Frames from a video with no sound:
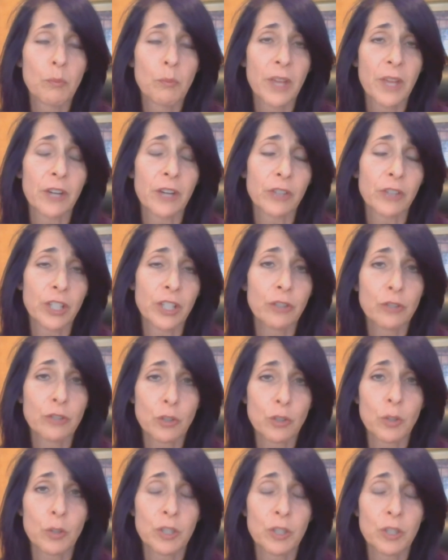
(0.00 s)
that are geared
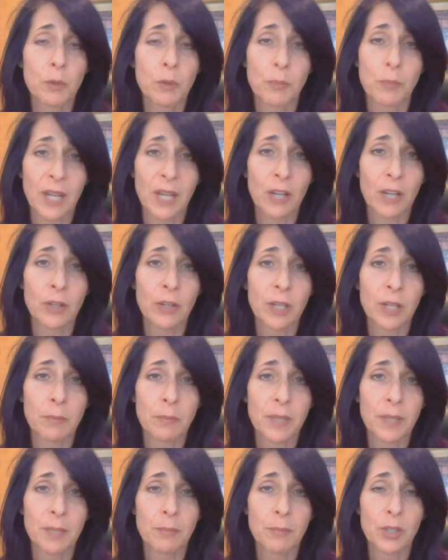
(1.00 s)
towards preparing
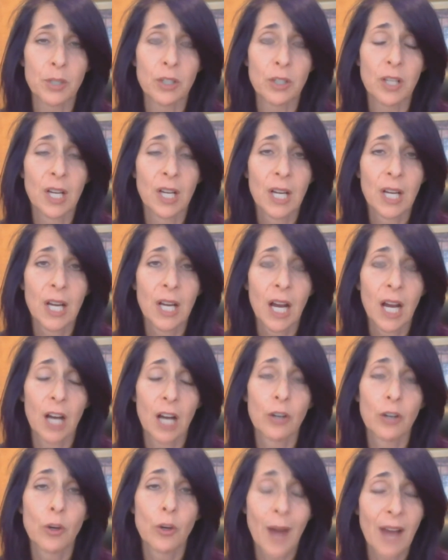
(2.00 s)
people
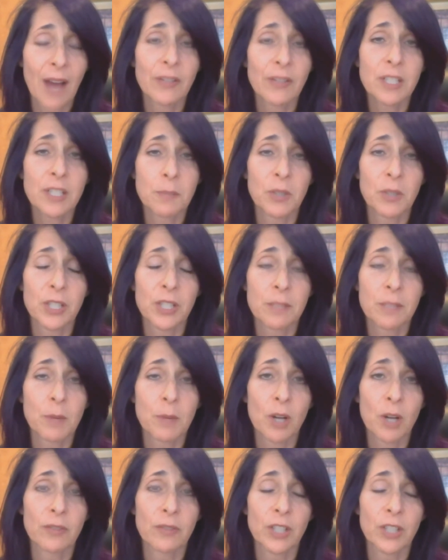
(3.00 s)
uh, who have experienced
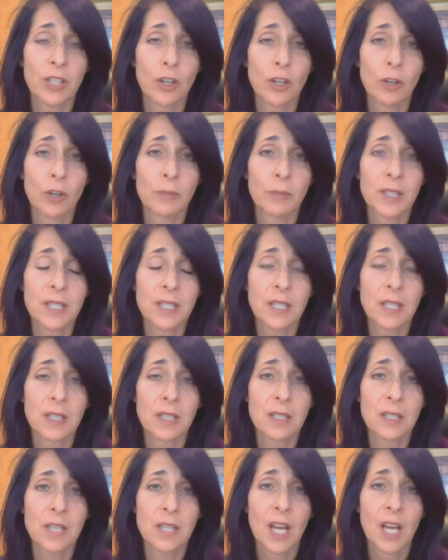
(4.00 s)
poverty and
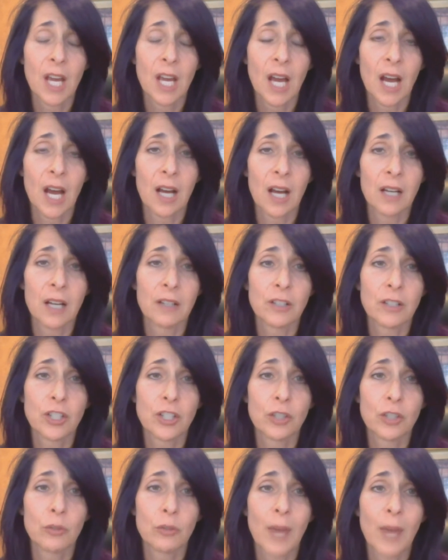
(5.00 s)
homelessness uh,
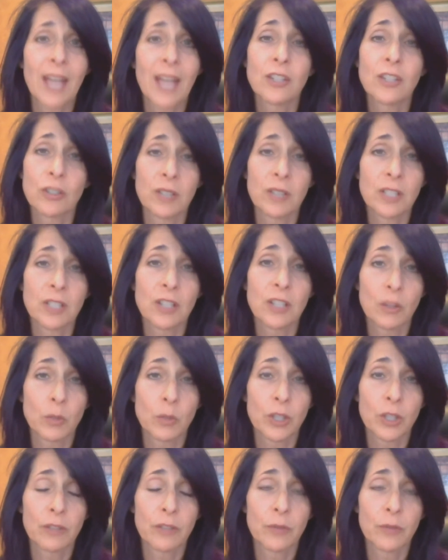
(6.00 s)
to enter into the
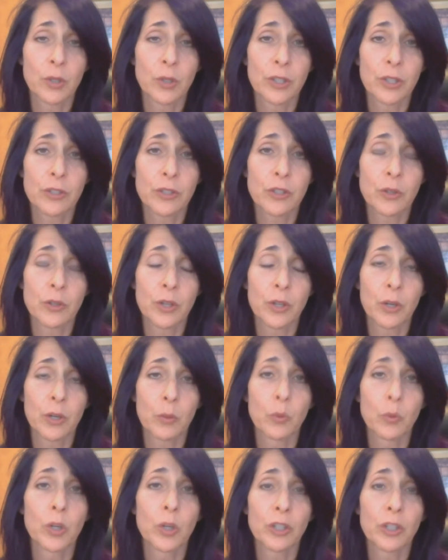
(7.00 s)
workforce. So their
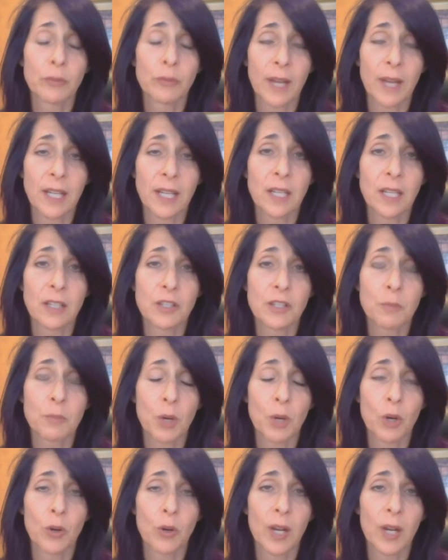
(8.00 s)
work readiness
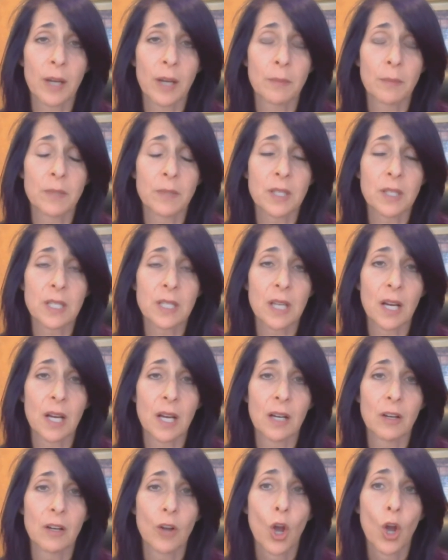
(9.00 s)
programs.
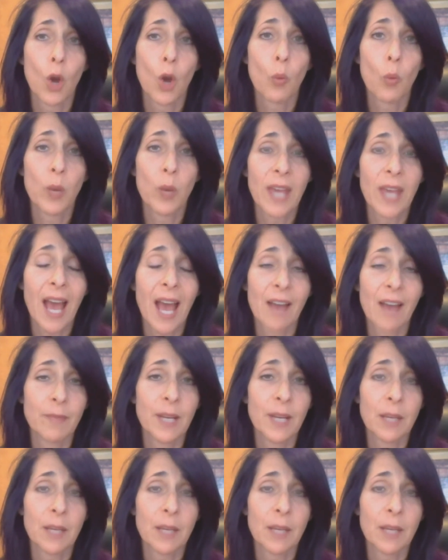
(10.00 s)
Uh, we have